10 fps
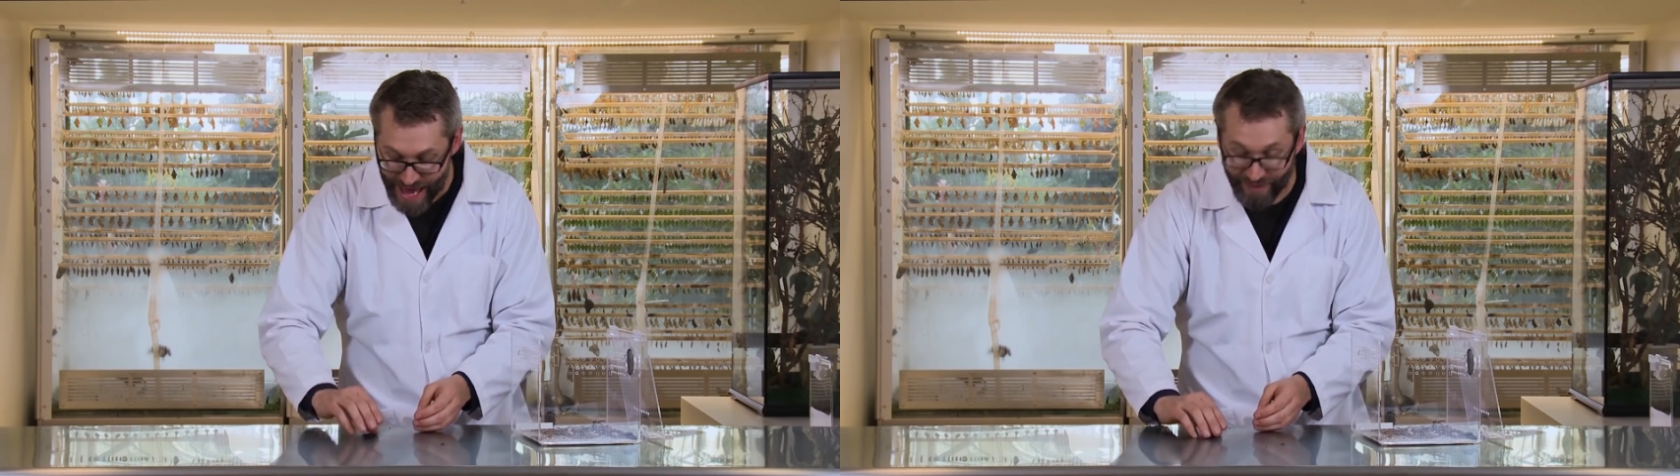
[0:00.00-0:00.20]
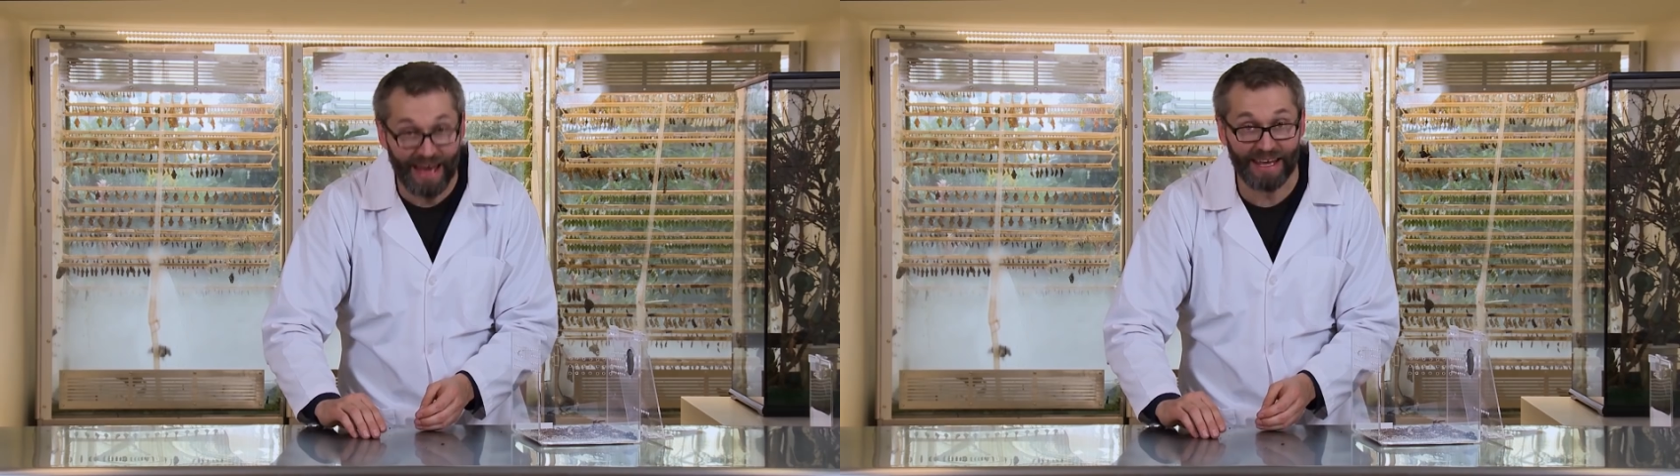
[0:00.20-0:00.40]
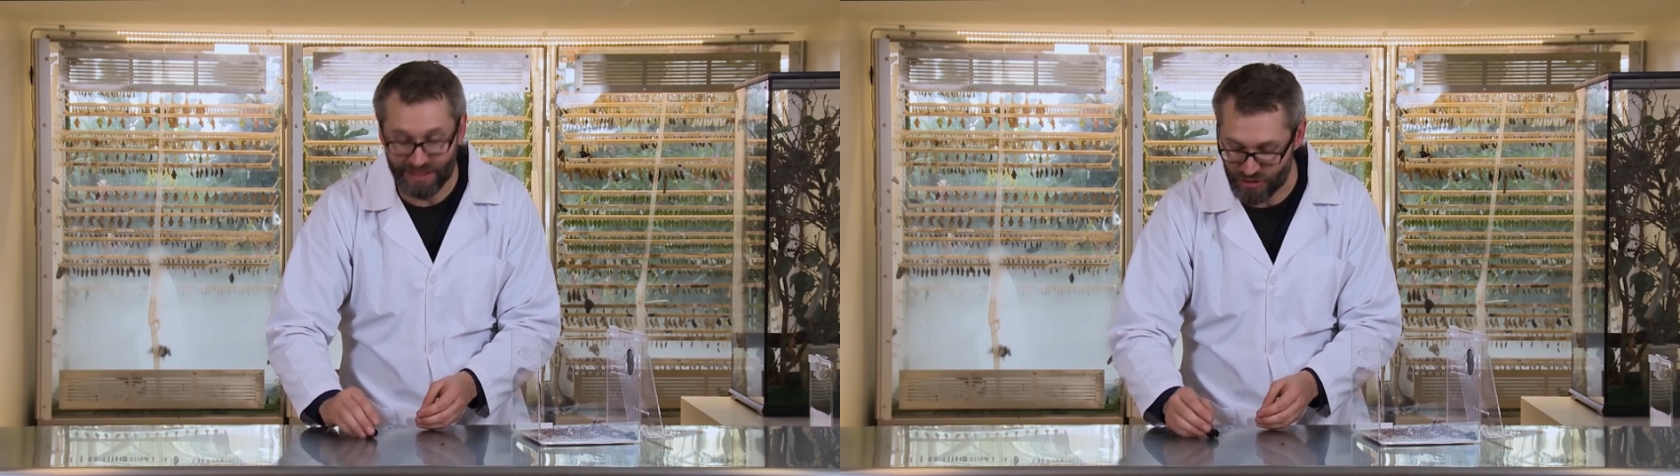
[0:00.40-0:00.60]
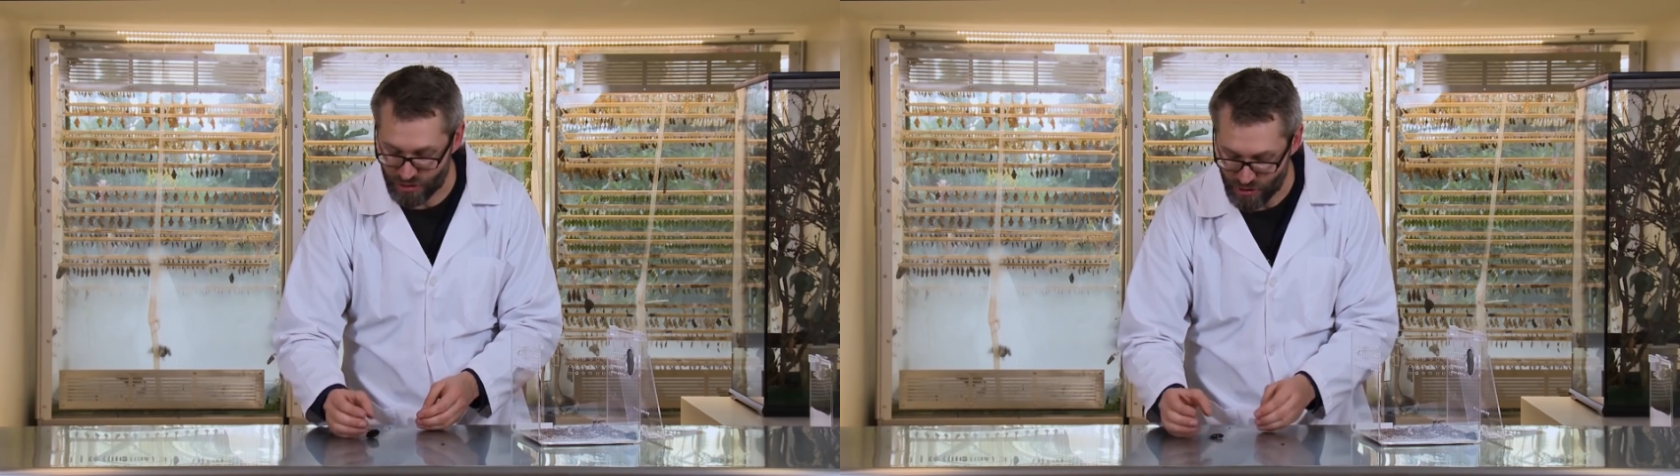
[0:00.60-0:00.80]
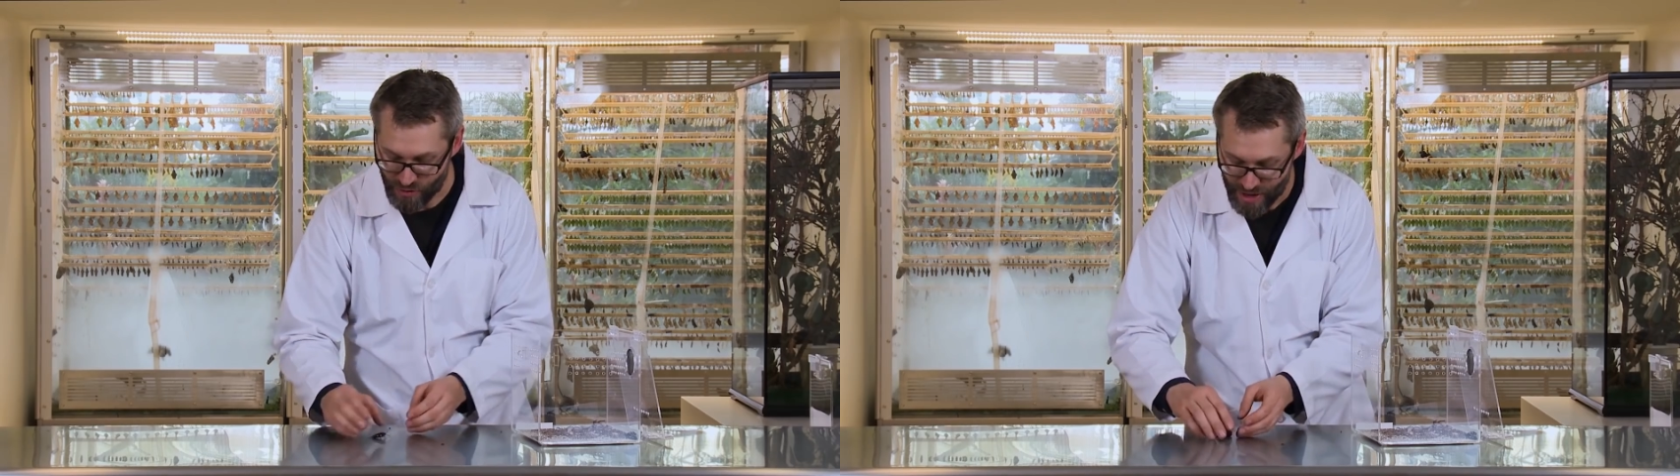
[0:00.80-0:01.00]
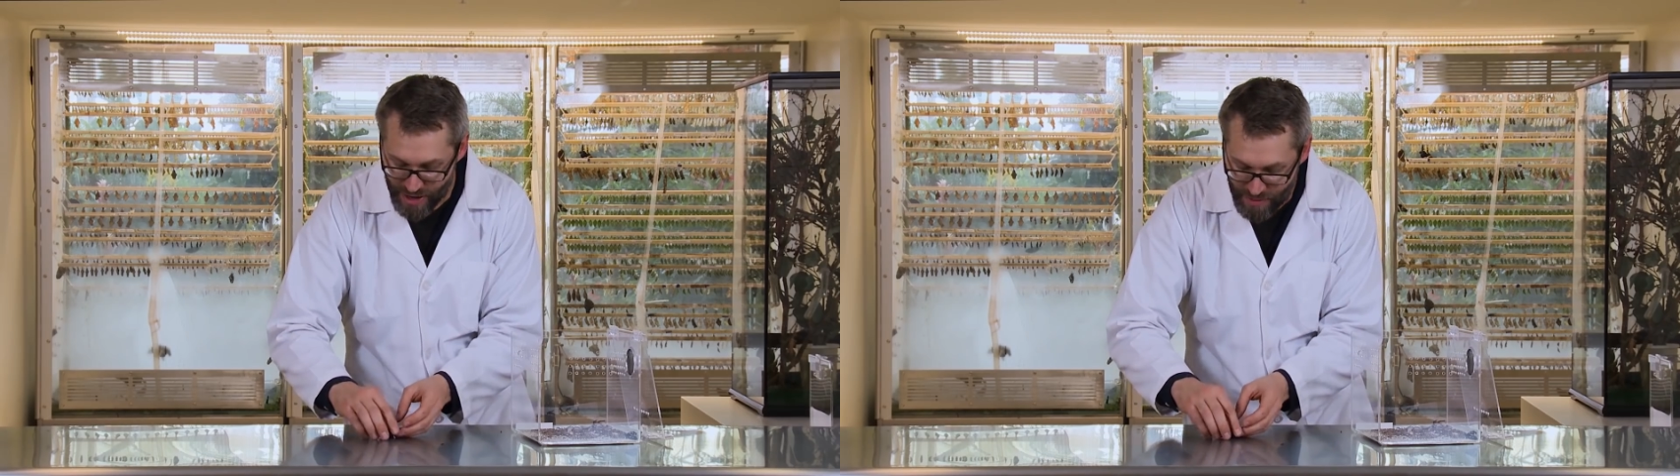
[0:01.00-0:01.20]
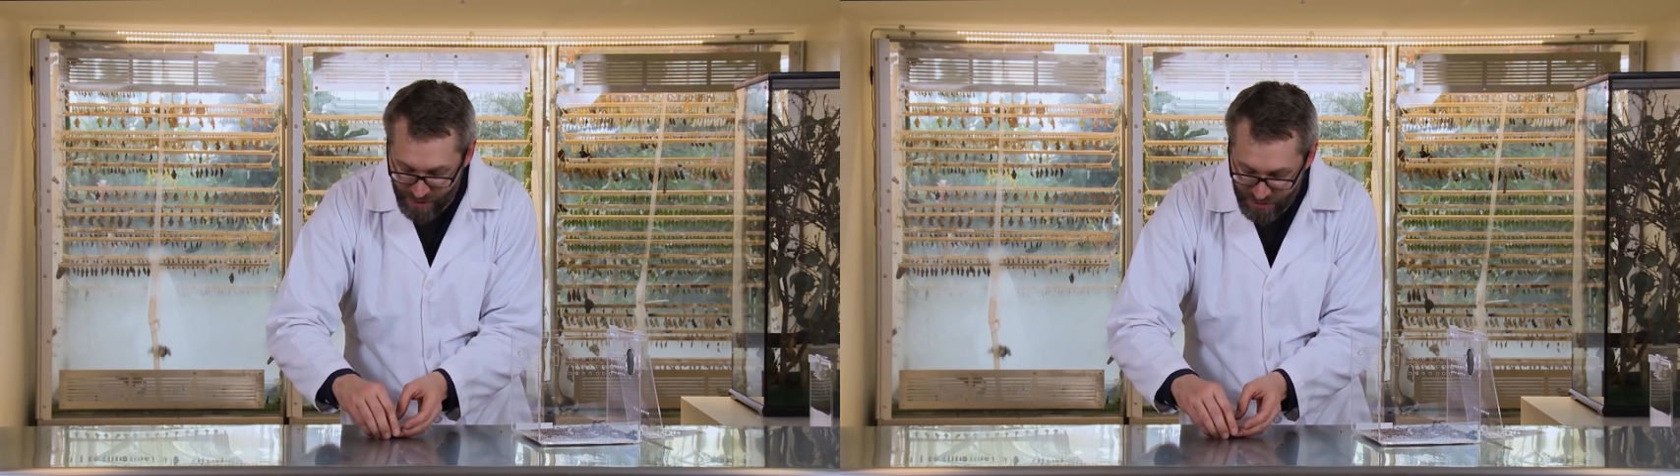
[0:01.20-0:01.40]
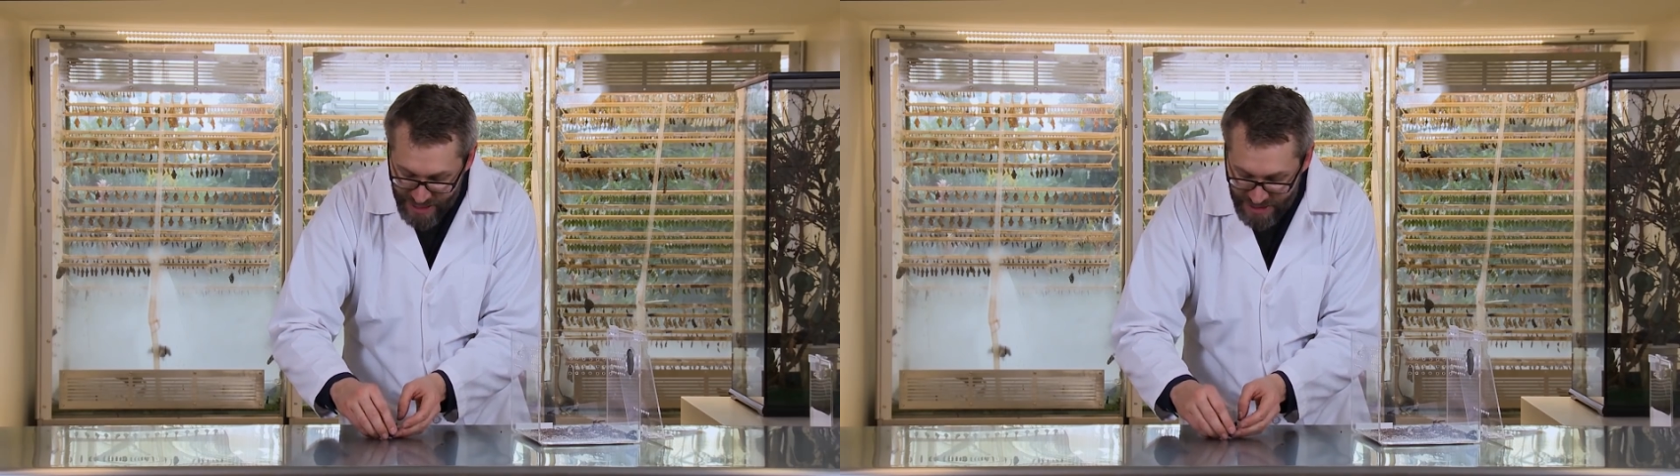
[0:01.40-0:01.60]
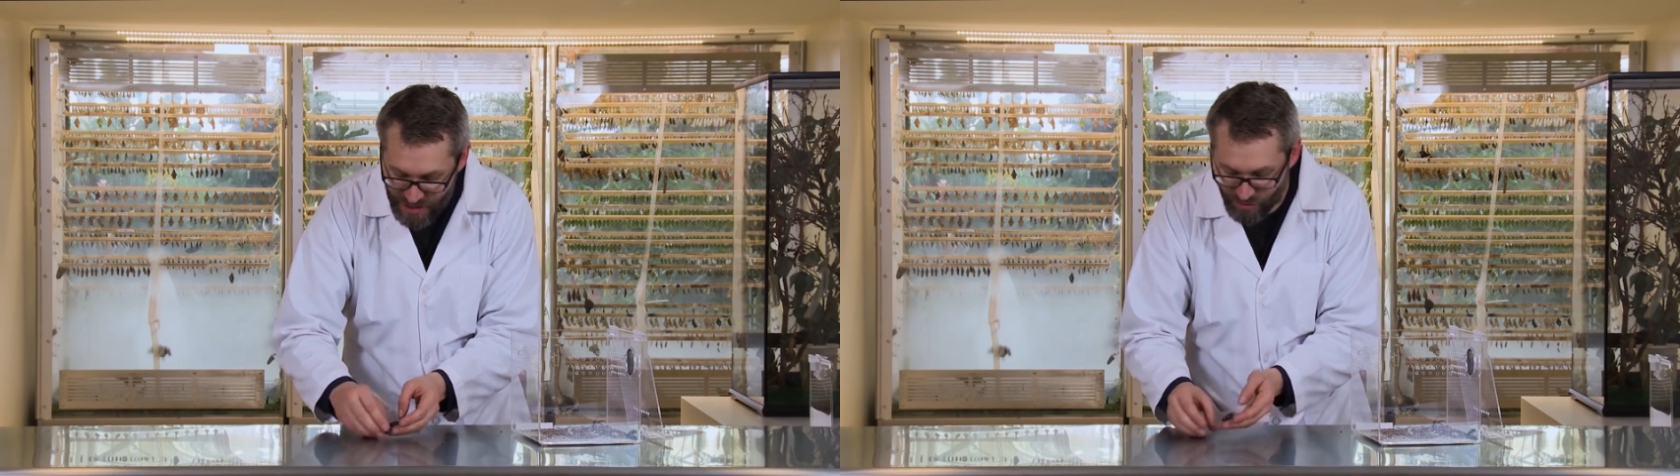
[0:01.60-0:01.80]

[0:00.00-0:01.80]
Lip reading: And that is true. But this is